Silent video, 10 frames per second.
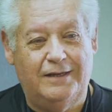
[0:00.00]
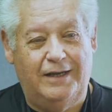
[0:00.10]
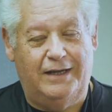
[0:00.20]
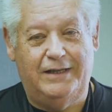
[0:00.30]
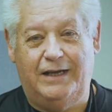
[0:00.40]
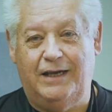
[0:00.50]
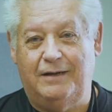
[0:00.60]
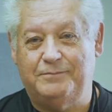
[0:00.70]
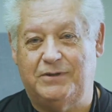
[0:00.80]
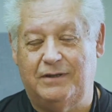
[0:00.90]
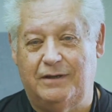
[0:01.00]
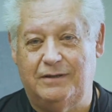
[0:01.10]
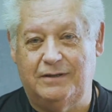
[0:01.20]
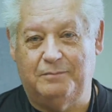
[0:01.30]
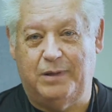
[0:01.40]
And they get up to their
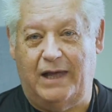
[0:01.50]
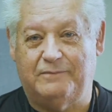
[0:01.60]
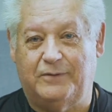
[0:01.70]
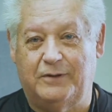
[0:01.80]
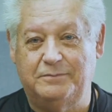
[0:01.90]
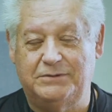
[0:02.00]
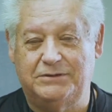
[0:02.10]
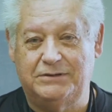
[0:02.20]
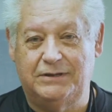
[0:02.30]
little platforms